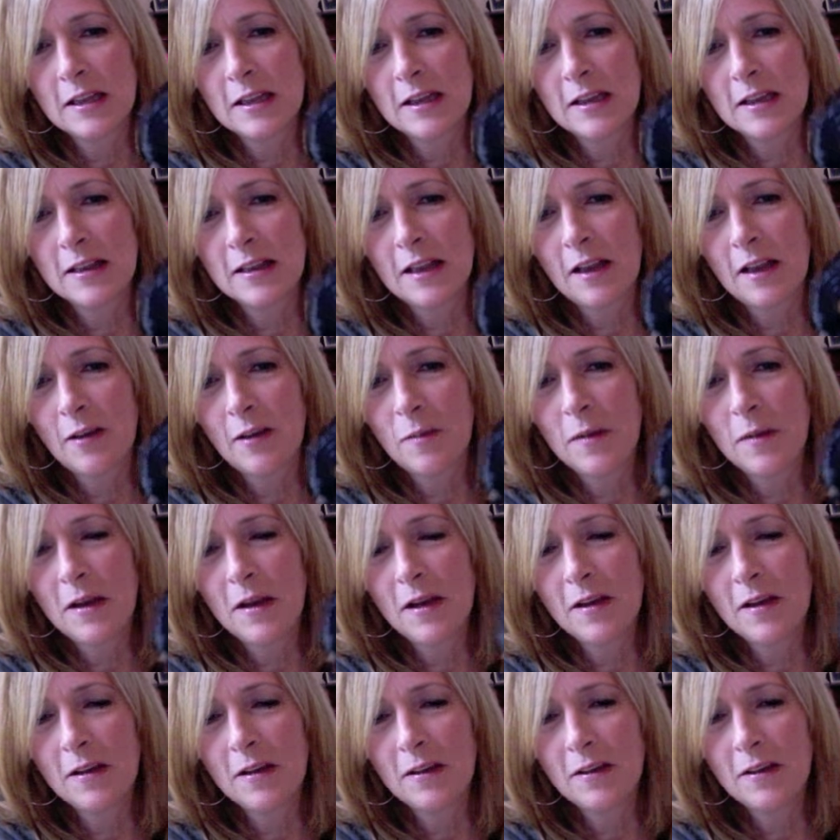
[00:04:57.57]
That's
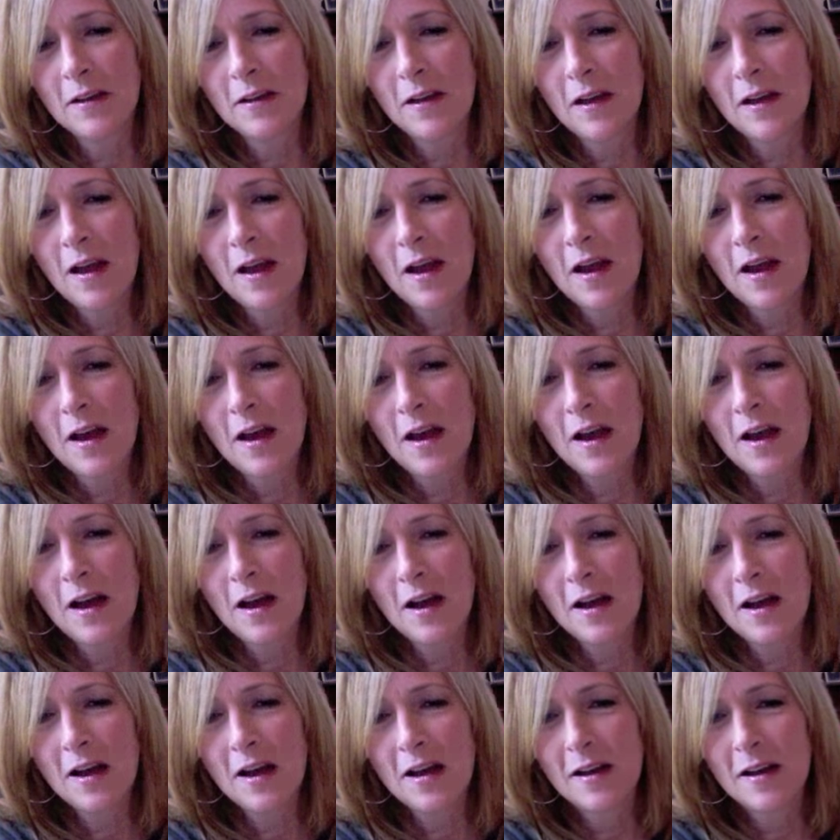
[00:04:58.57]
because
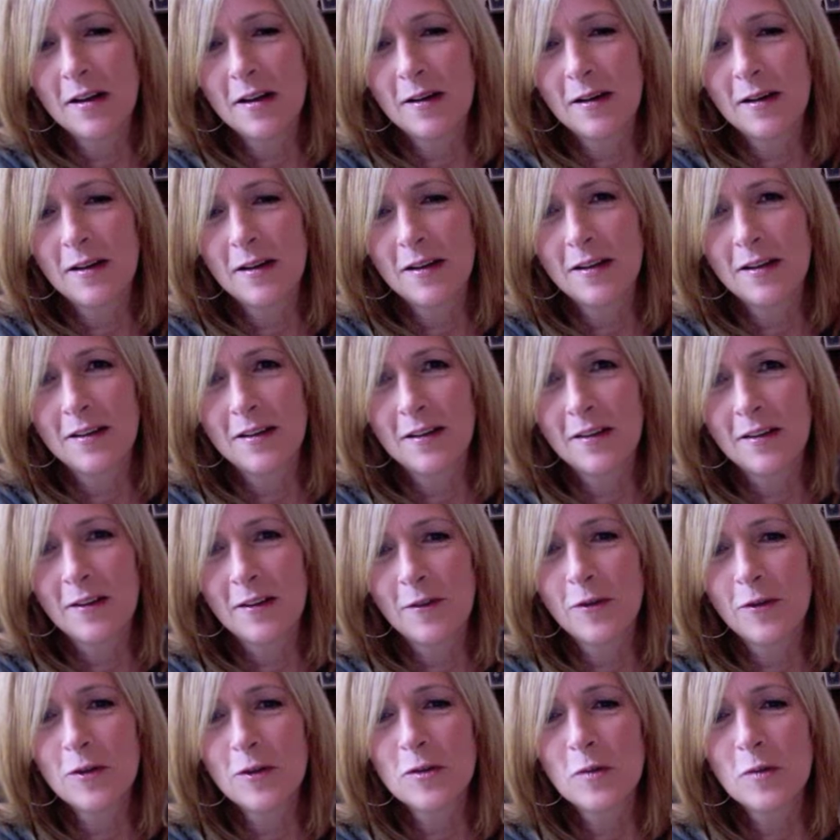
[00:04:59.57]
the
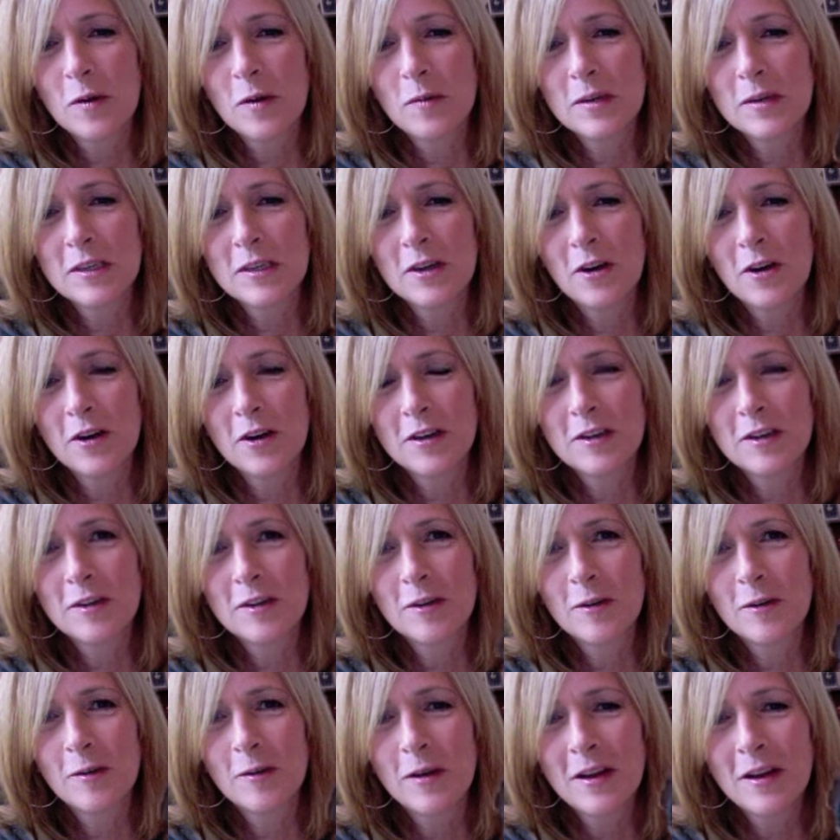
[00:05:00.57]
first way we started to